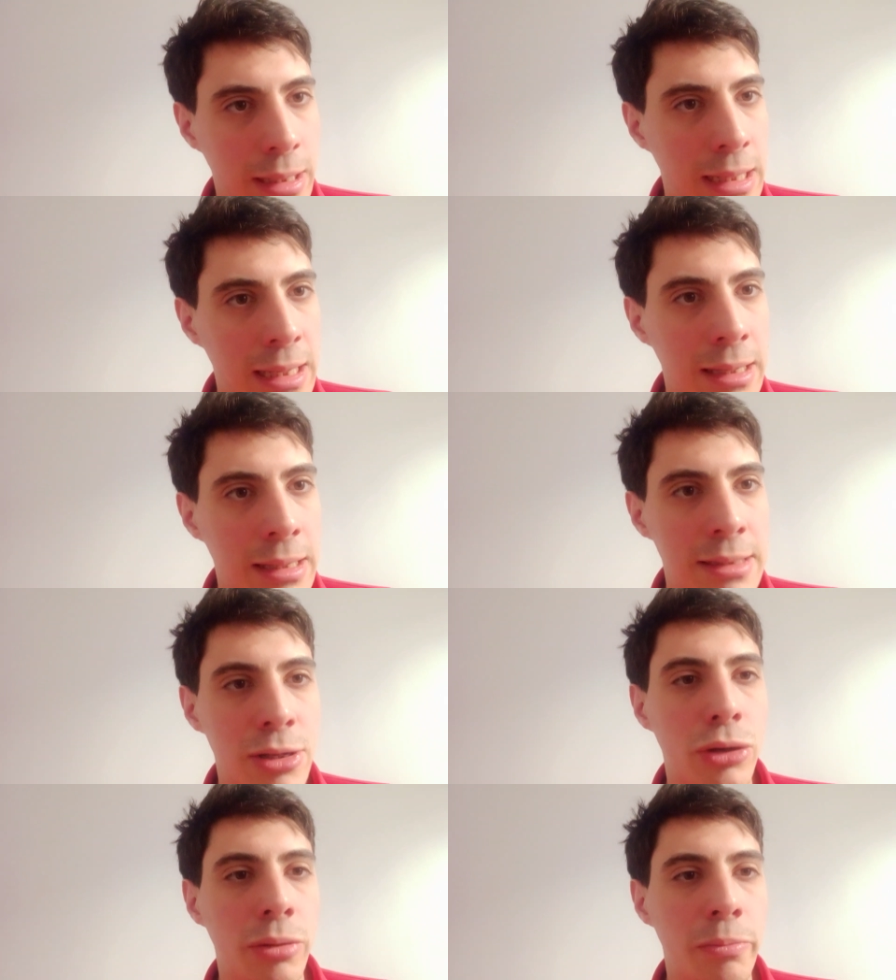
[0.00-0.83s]
in
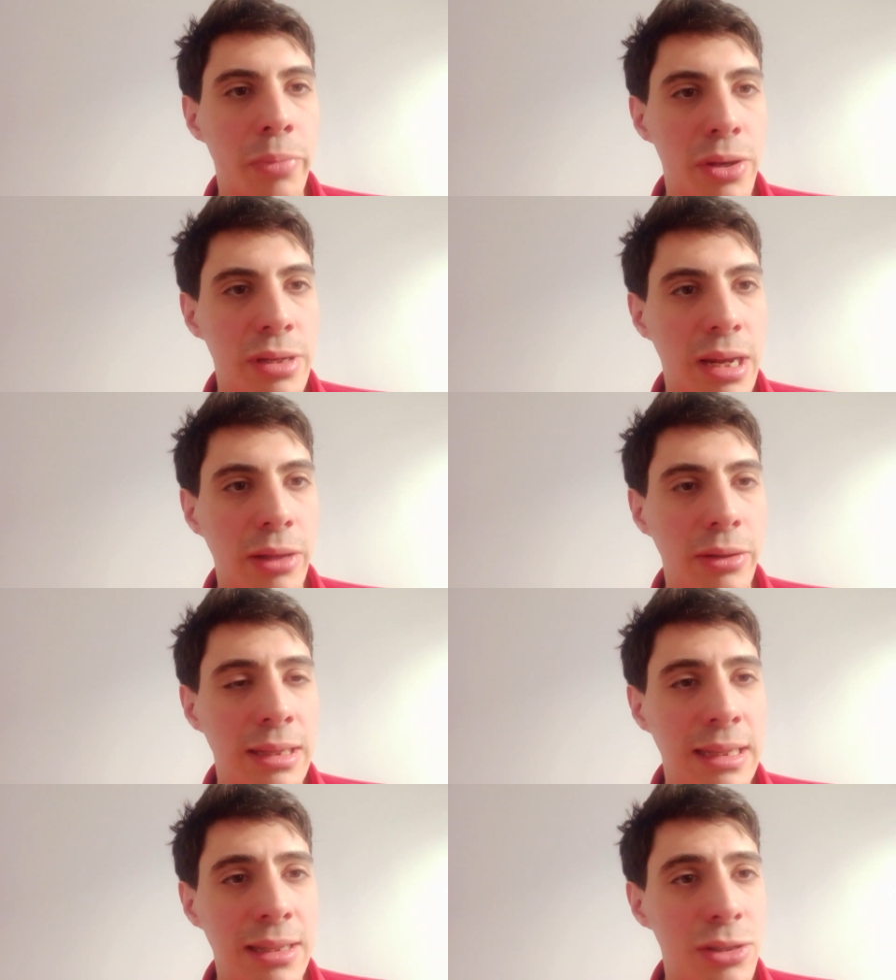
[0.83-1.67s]
certain
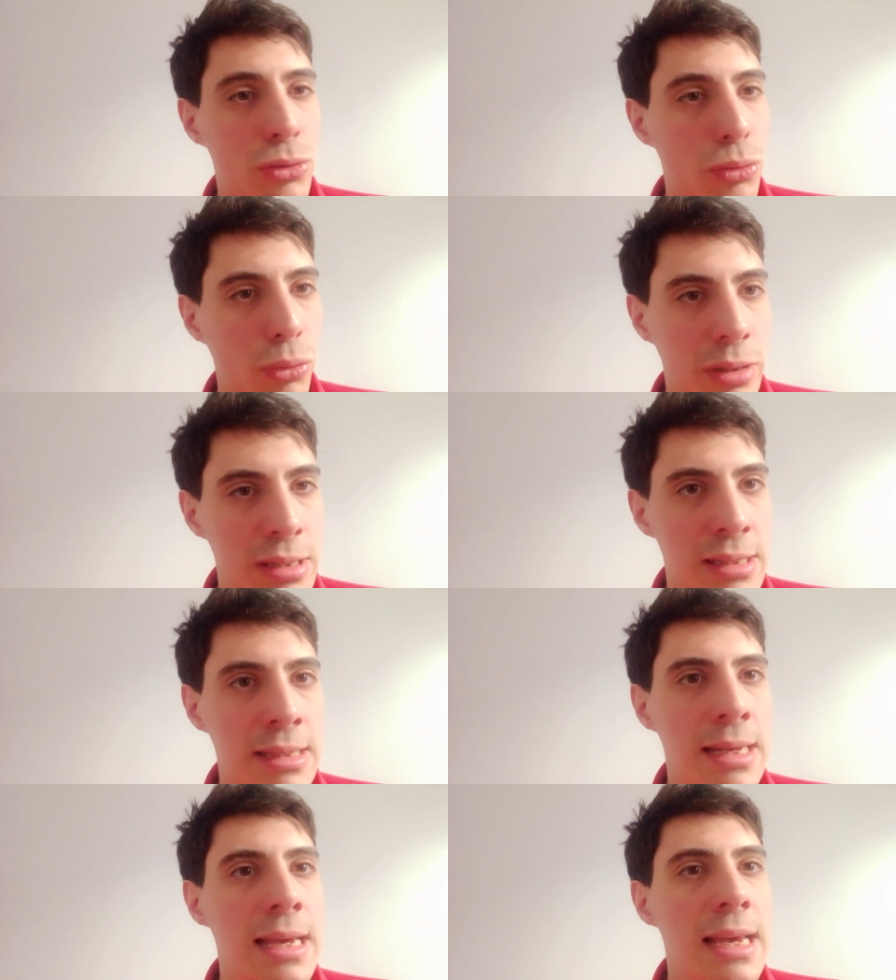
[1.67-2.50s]
personality
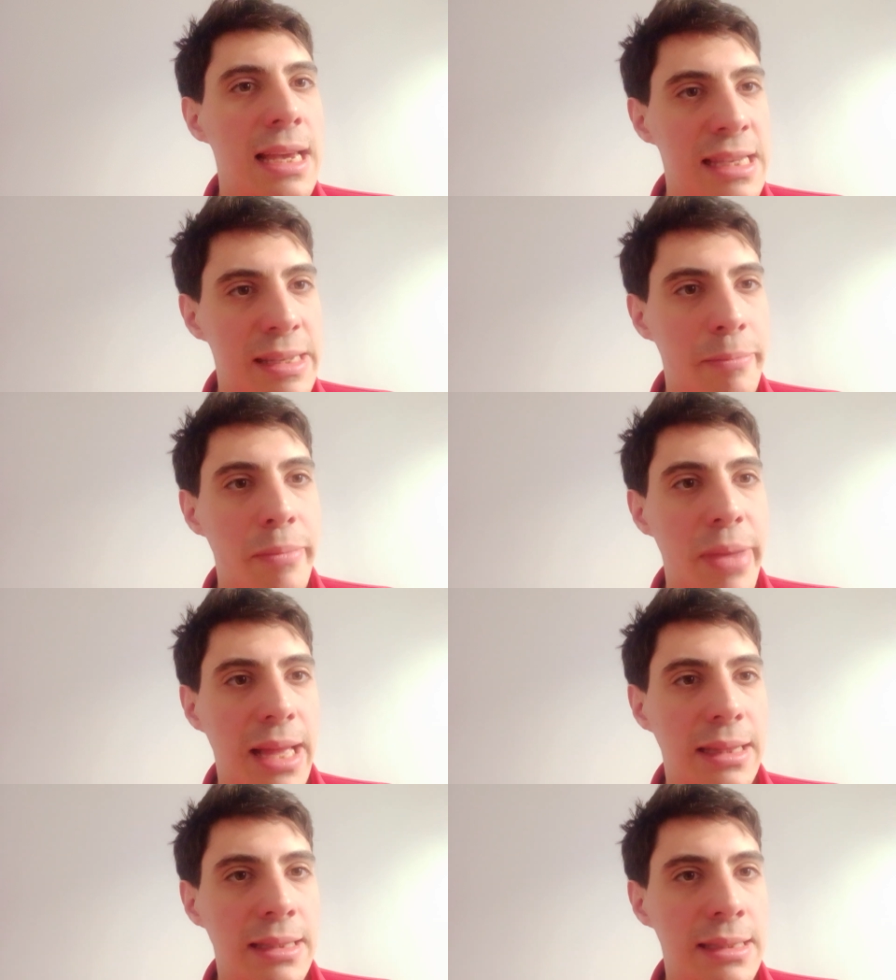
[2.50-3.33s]
disorders is
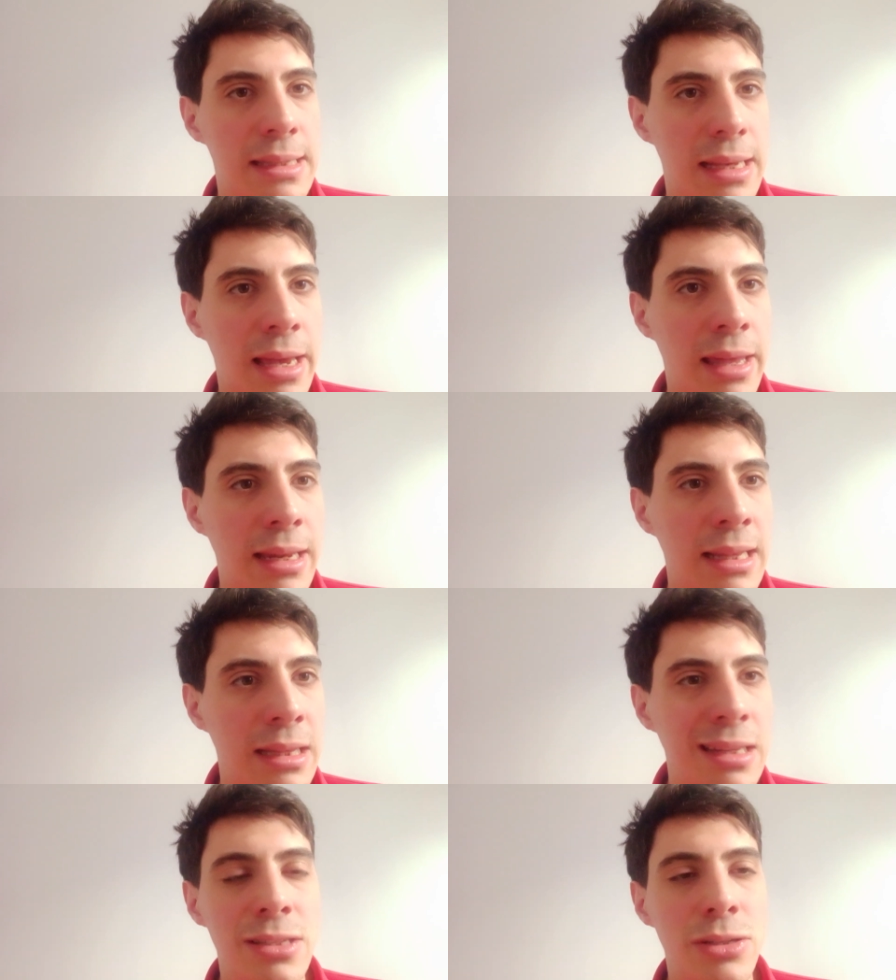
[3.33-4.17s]
immense, and
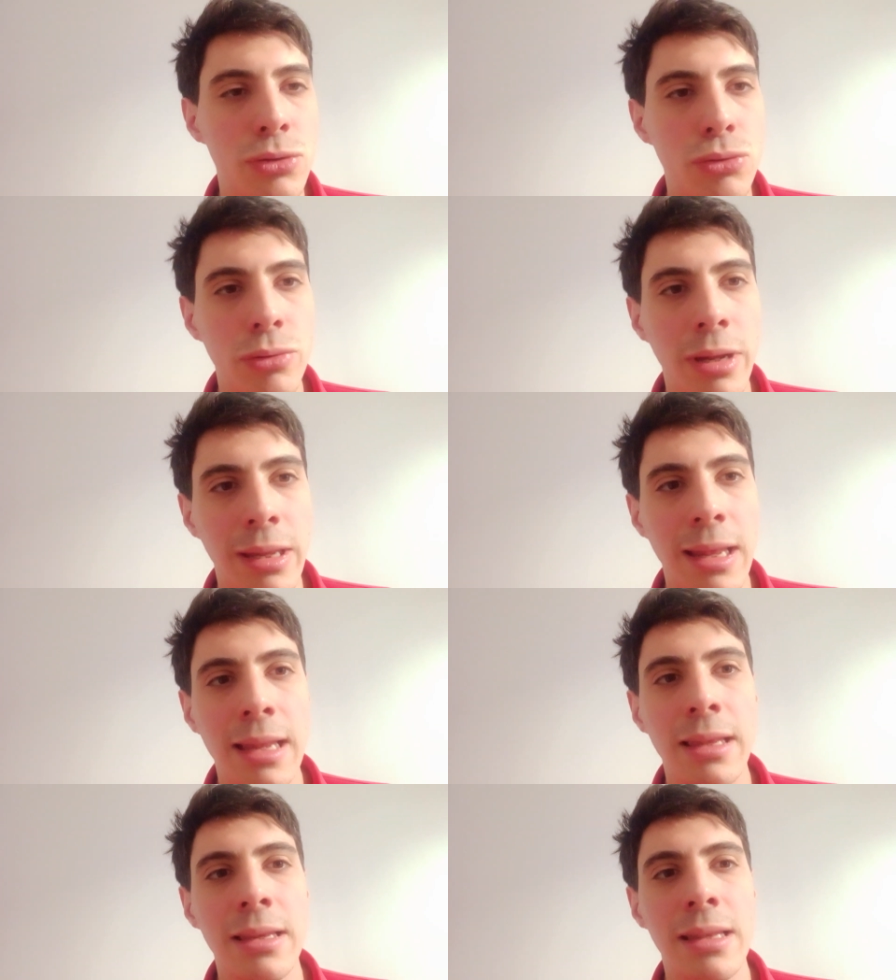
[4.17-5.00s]
it is true that
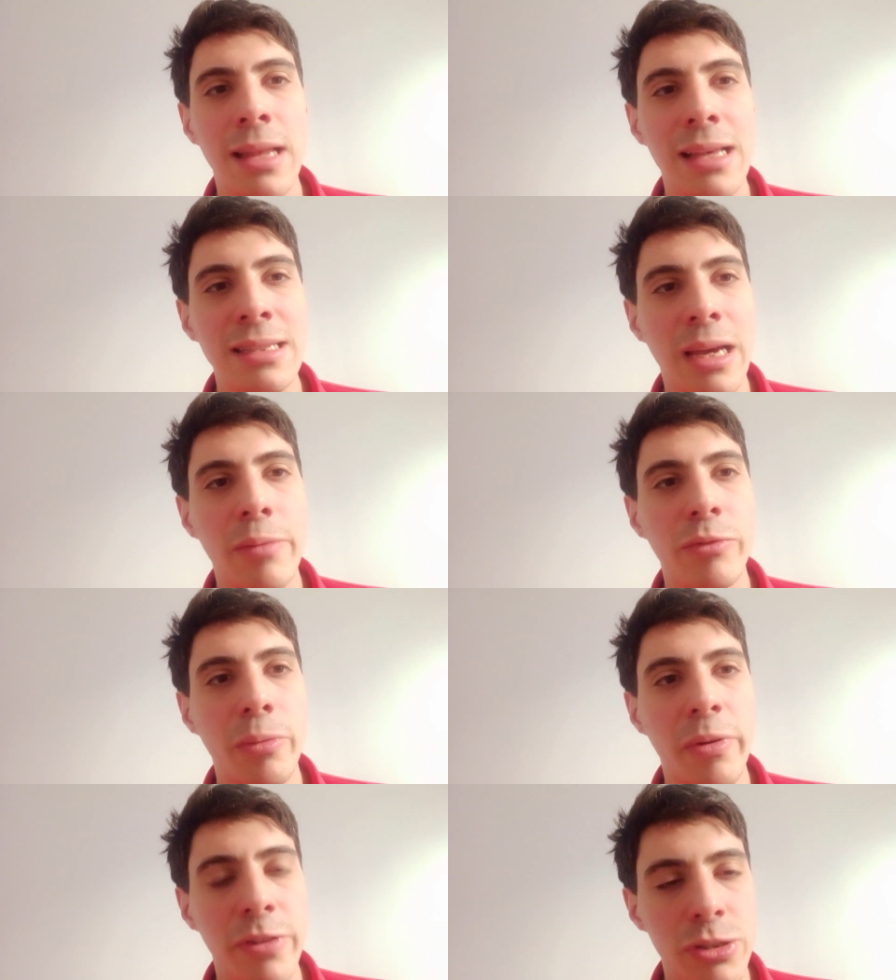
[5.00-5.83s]
it does come
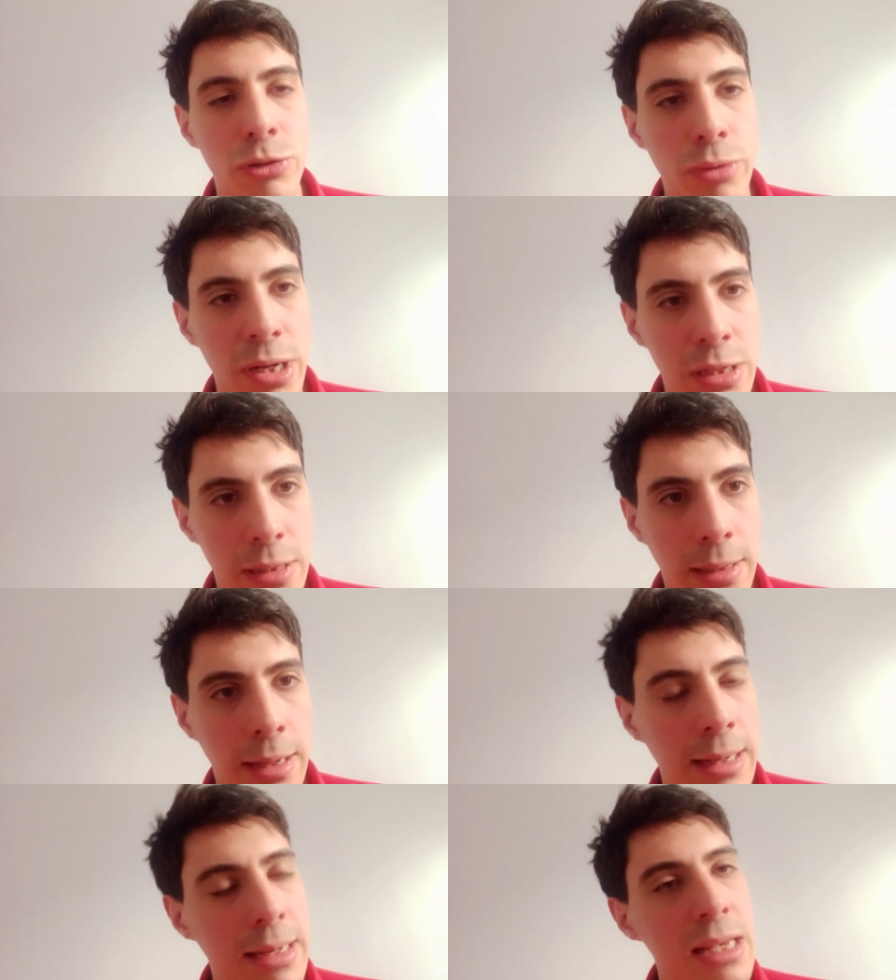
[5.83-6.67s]
from a frustration.
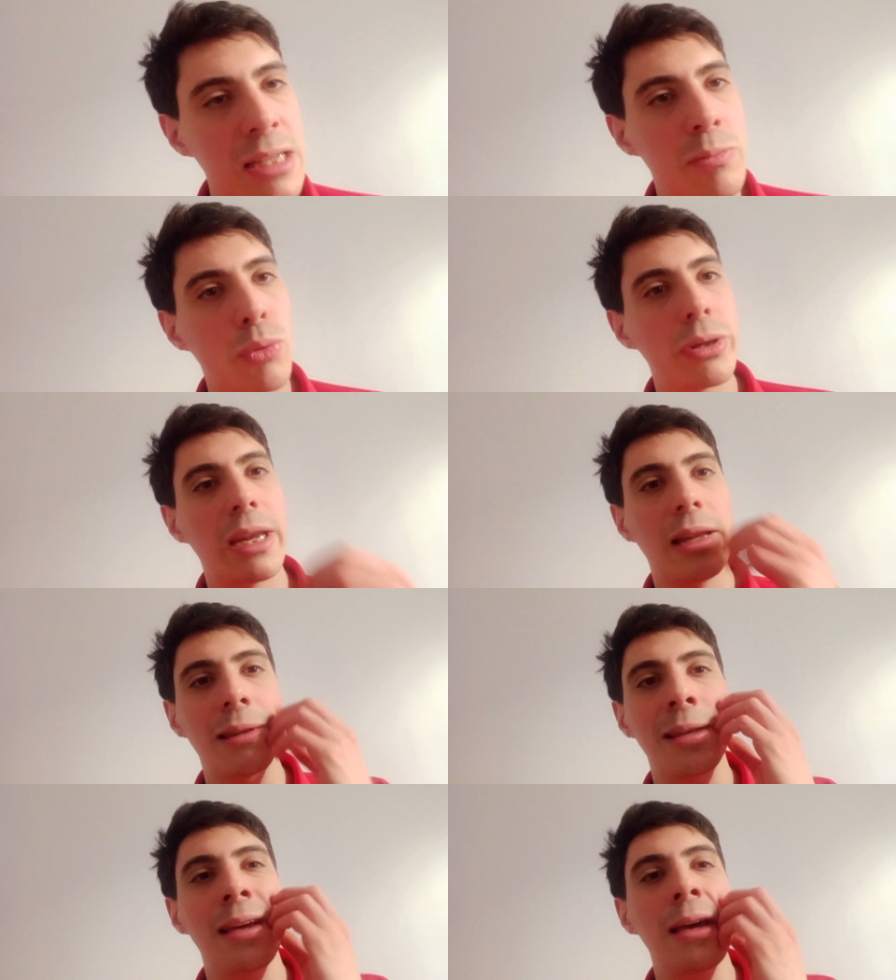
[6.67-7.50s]
And it does point
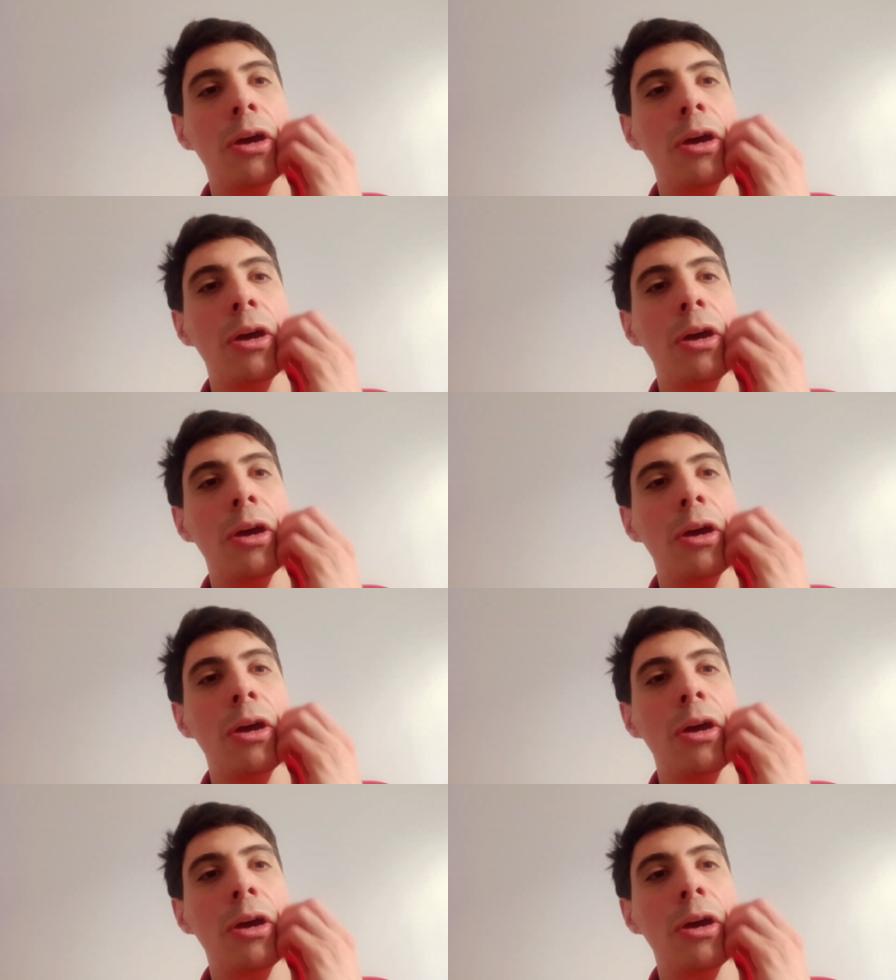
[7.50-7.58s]
out